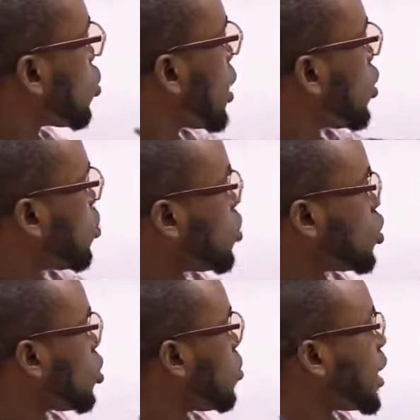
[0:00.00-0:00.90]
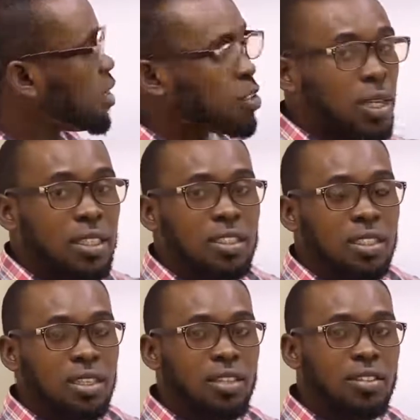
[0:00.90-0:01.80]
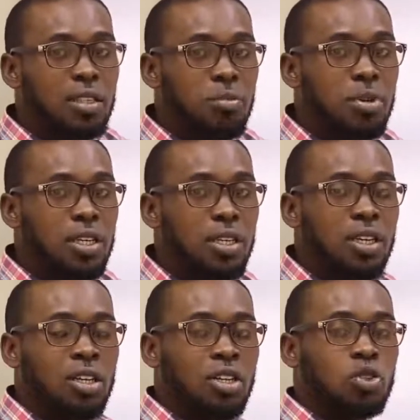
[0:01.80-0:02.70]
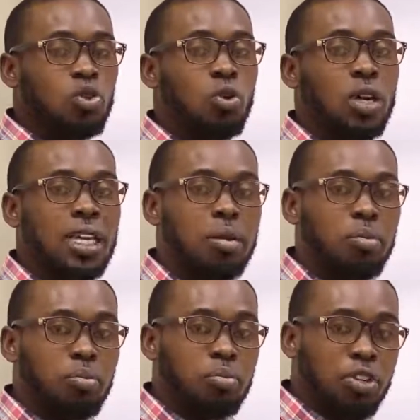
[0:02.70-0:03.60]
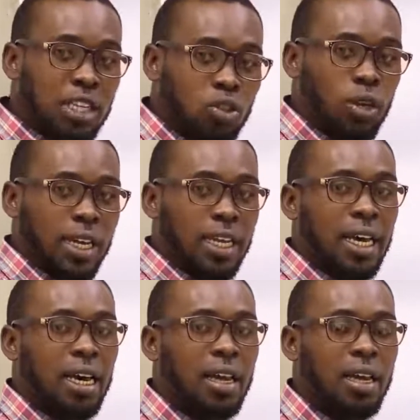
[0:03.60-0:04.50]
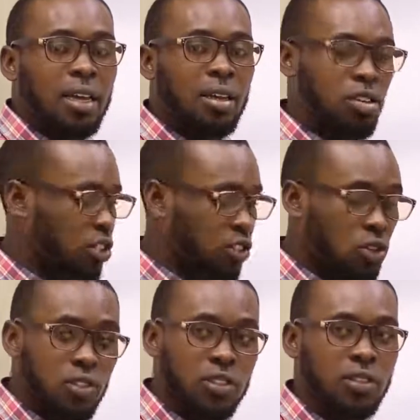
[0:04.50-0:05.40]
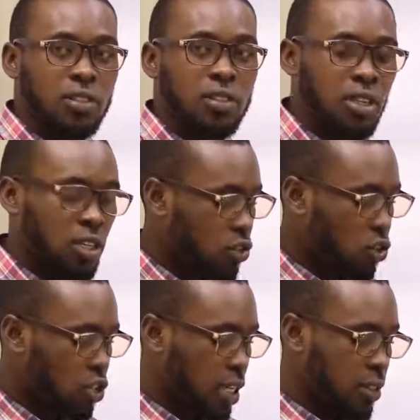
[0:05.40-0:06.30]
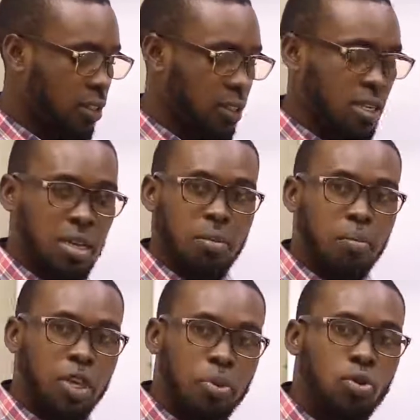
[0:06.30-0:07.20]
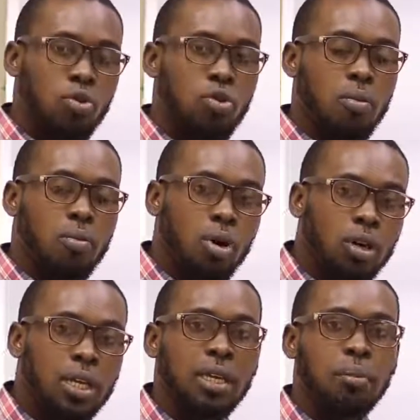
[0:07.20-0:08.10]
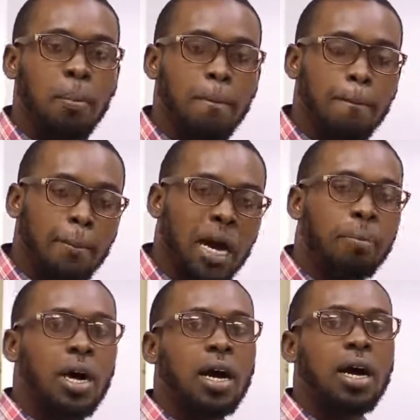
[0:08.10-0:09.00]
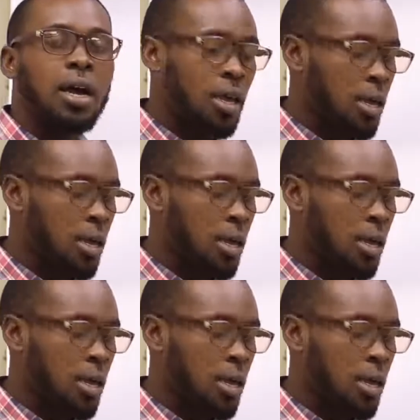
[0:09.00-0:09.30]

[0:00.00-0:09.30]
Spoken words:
and operation management is simply to bring together resources such as people, money, manpower